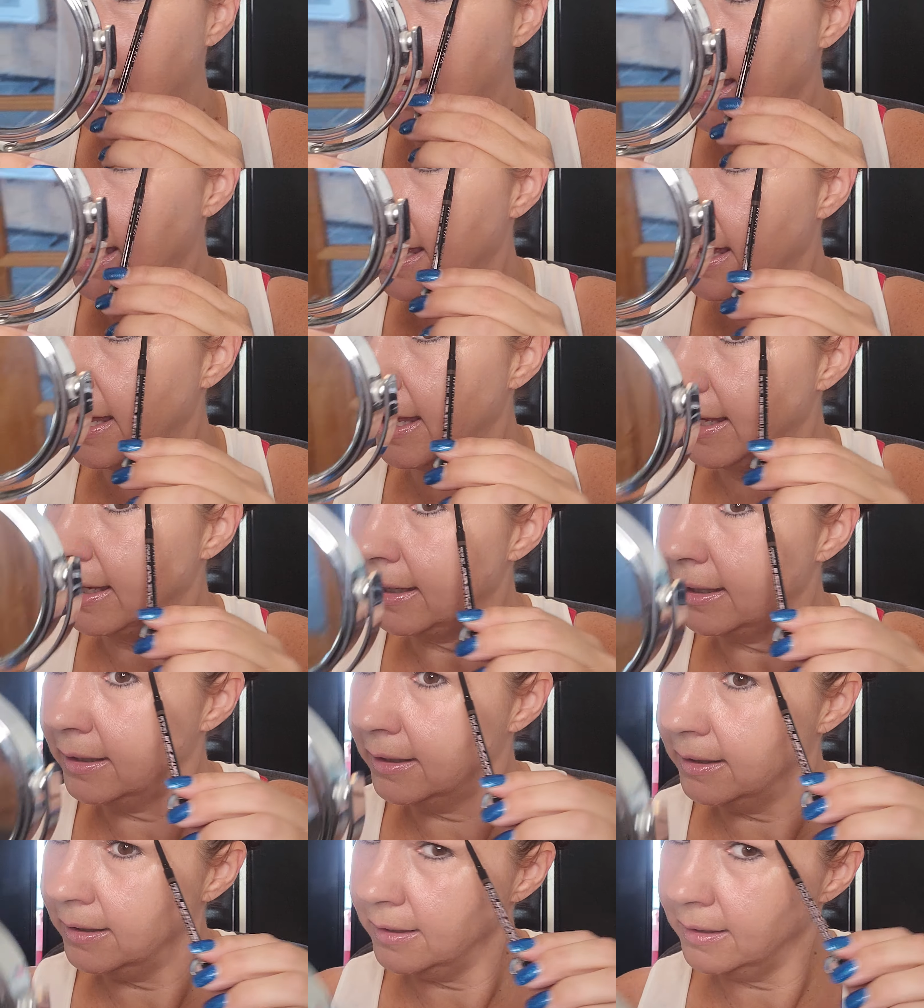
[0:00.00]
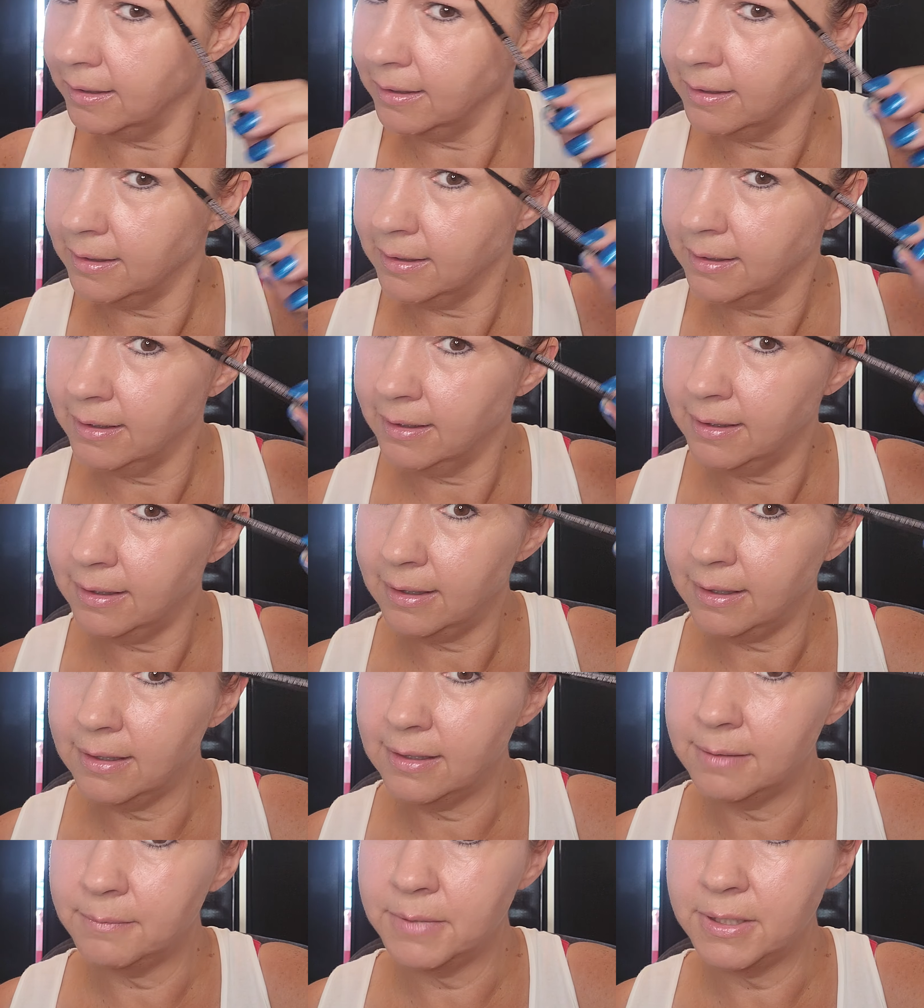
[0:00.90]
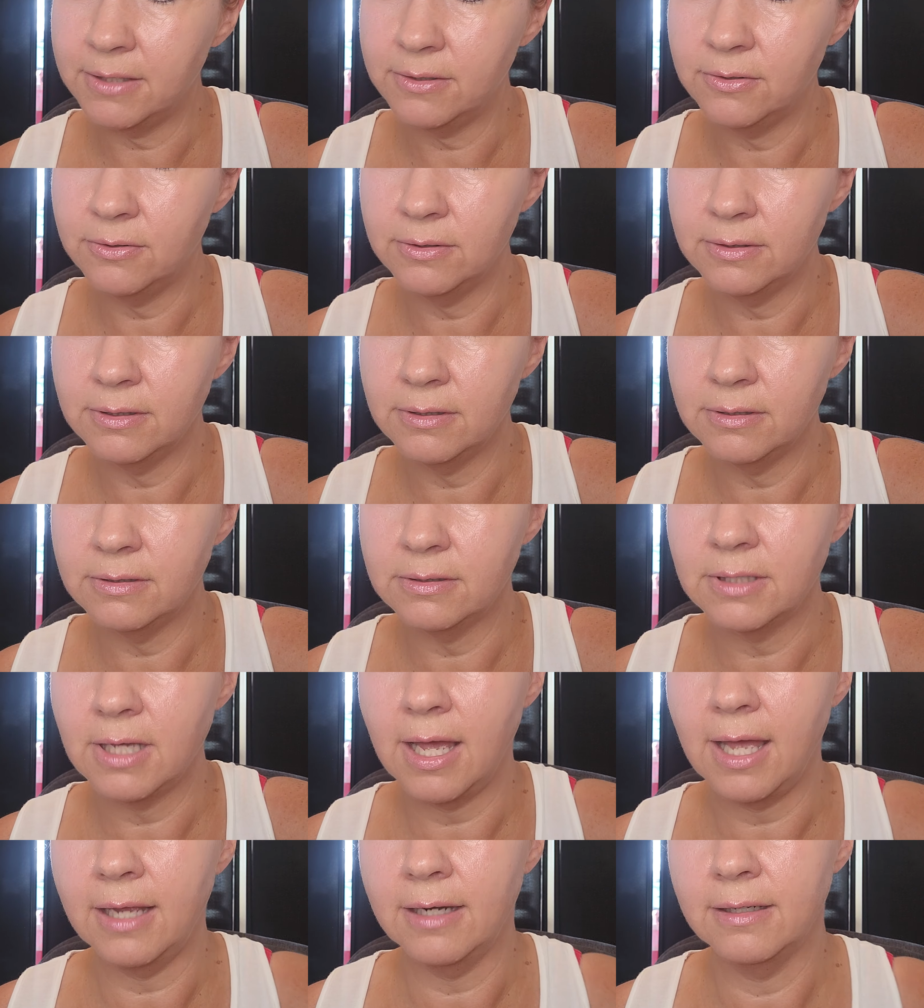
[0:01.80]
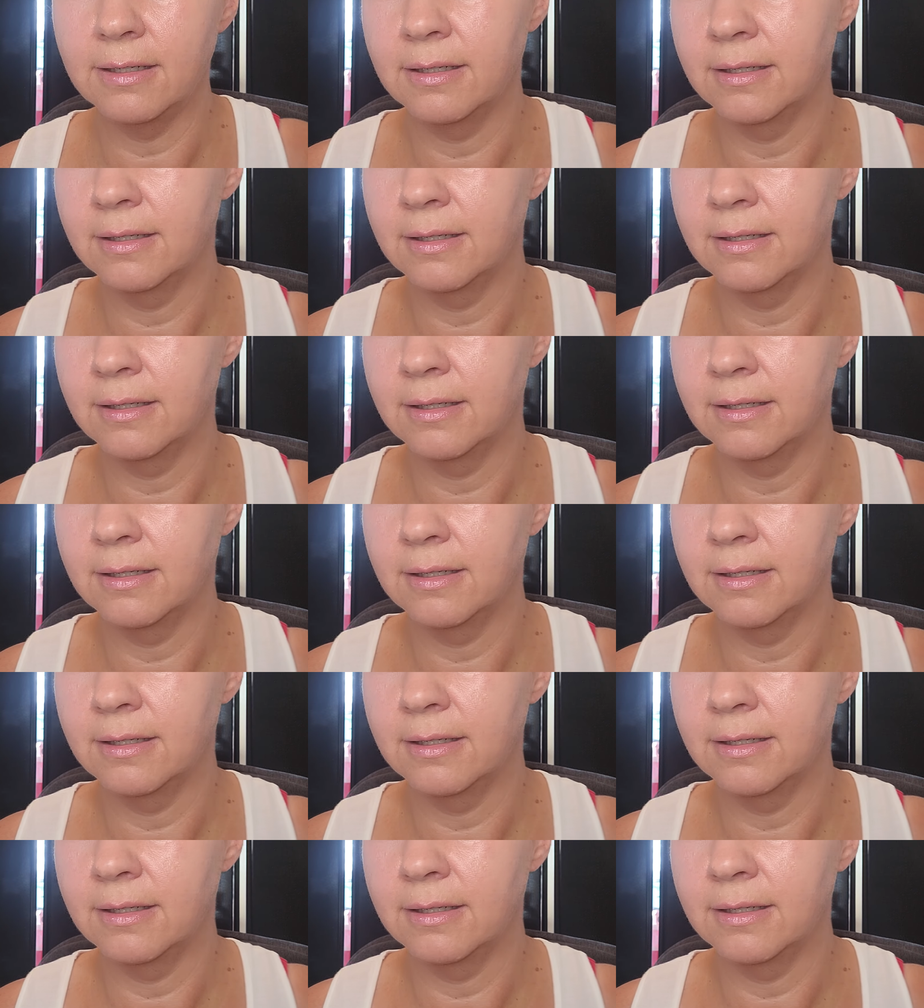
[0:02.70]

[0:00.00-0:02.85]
eye. And I'm going to do a little dot.